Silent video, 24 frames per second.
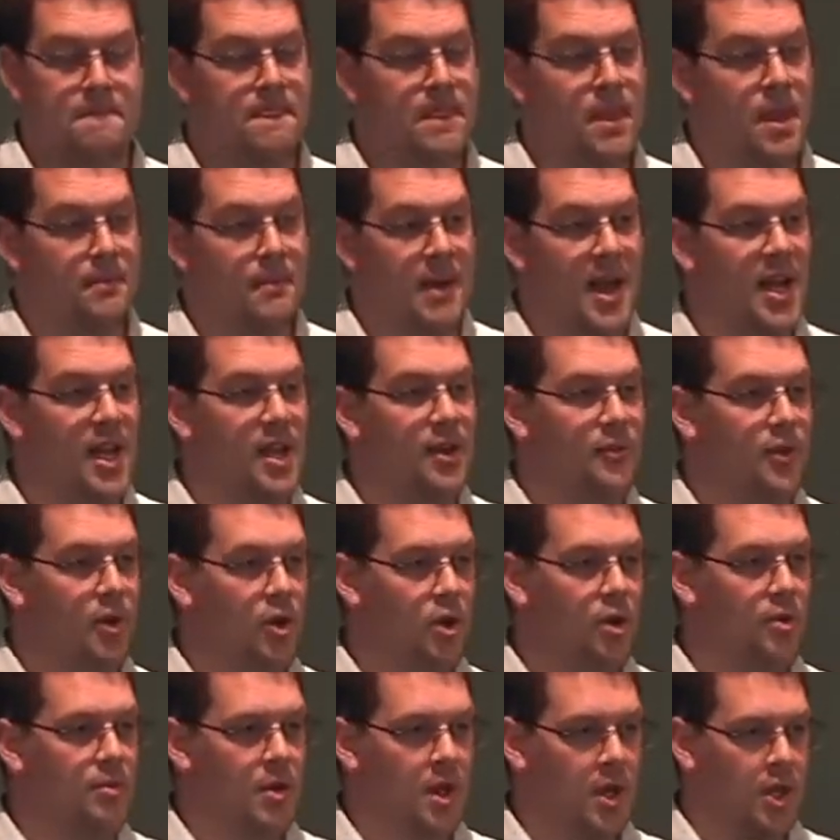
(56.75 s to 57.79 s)
many of
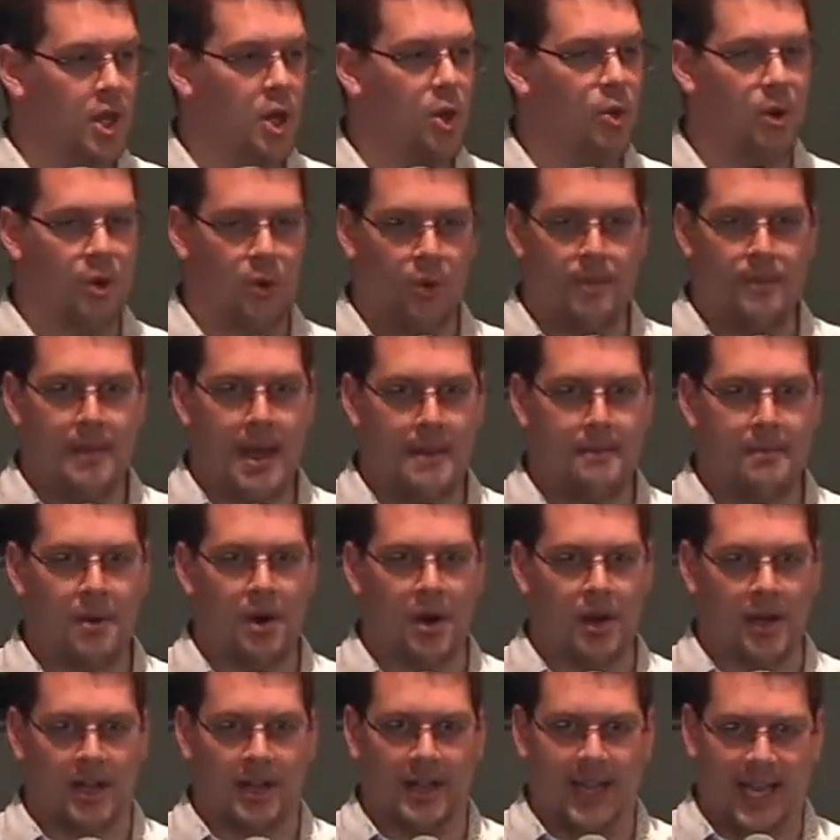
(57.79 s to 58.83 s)
whom you would remember
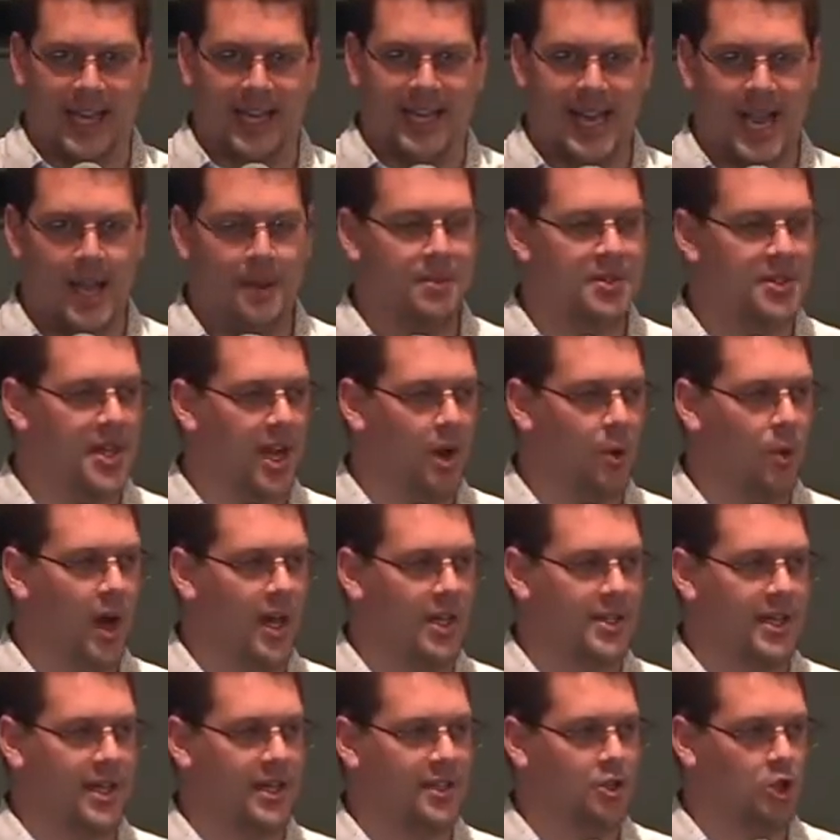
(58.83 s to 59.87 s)
in like namesake-wise,
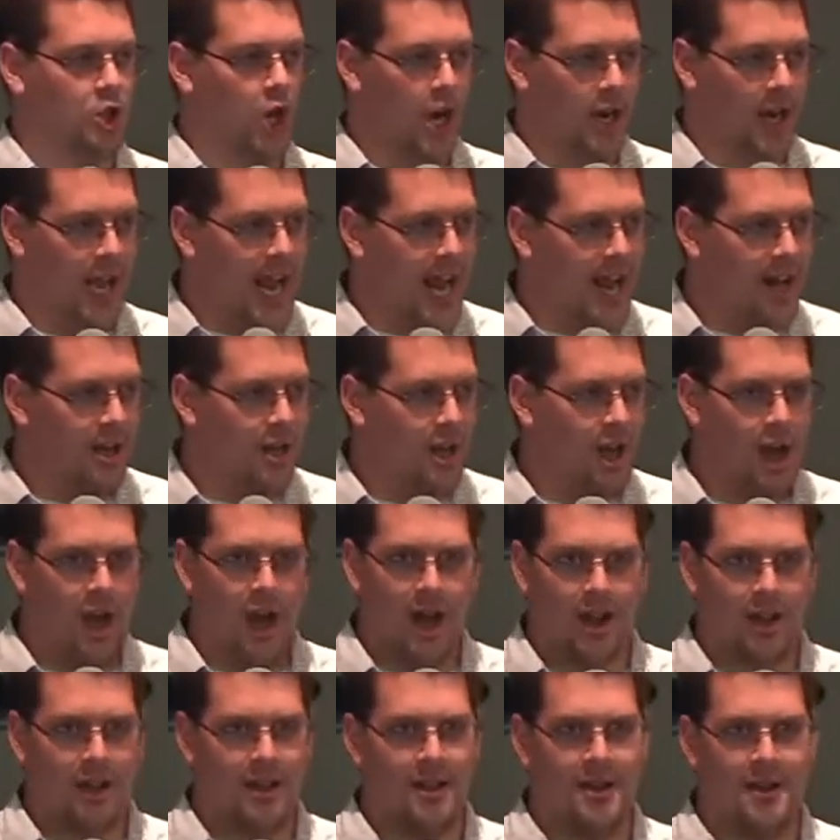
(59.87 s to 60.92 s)
like John Hancock,